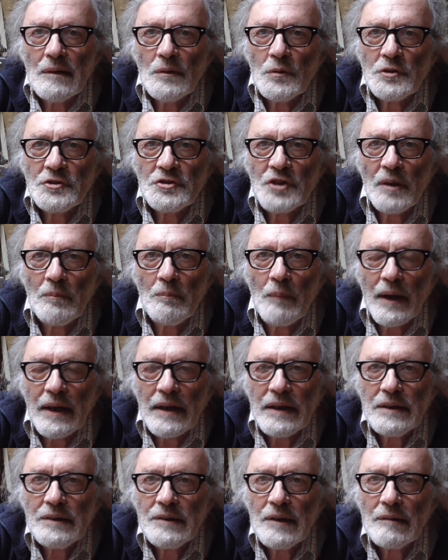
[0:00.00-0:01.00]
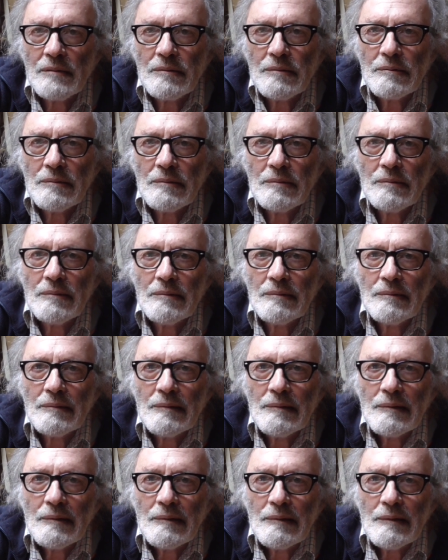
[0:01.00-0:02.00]
which I made.
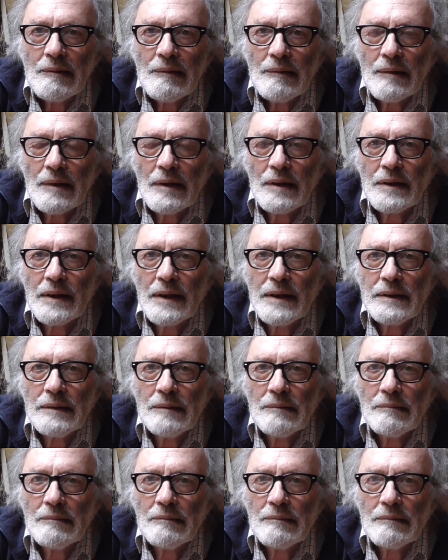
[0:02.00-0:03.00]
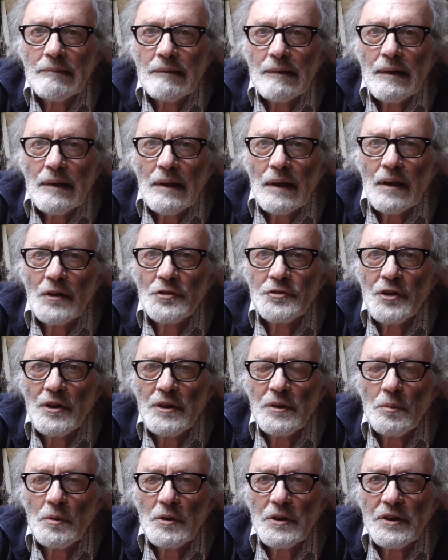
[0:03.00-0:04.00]
Okay, I'll
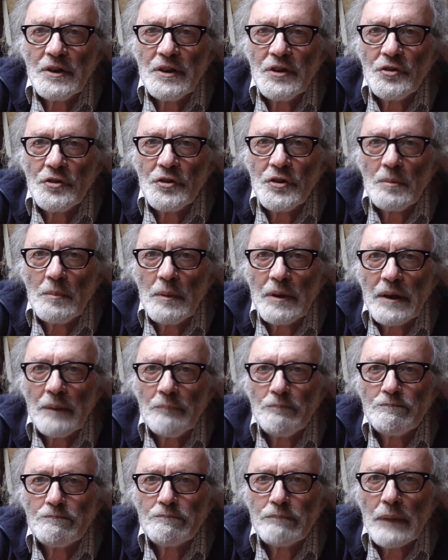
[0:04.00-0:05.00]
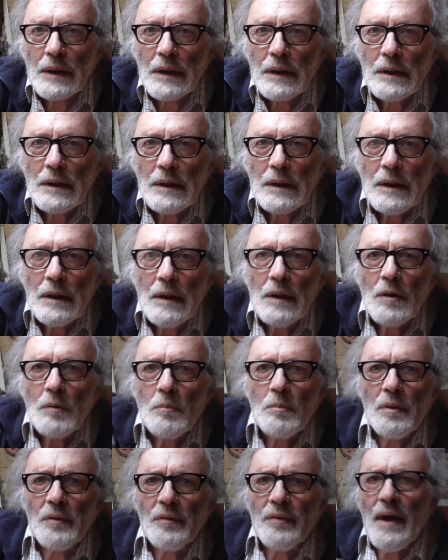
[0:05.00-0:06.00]
tell you what it is in a minute.
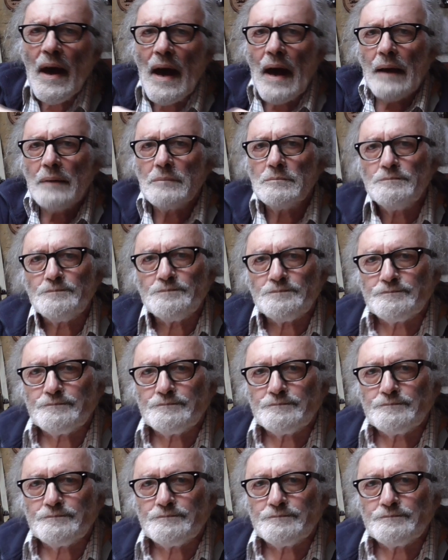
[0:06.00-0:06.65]
But that